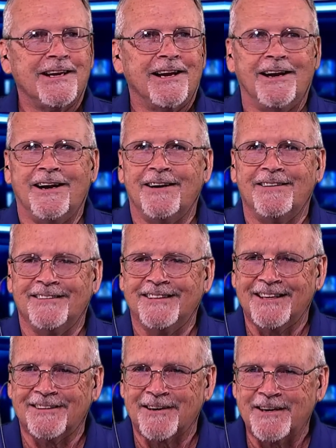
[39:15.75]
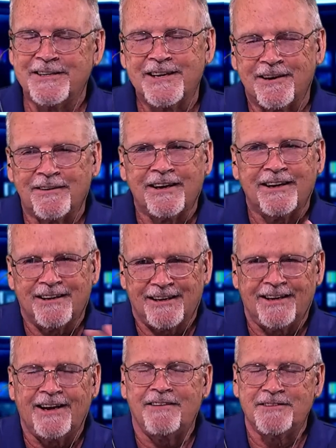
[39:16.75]
Isn't that great? Now,
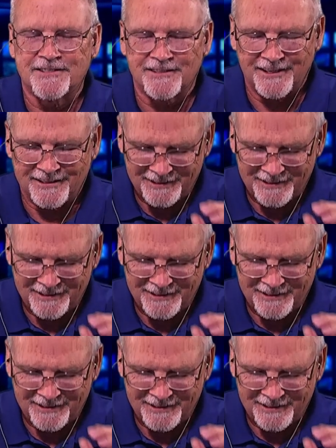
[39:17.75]
obviously,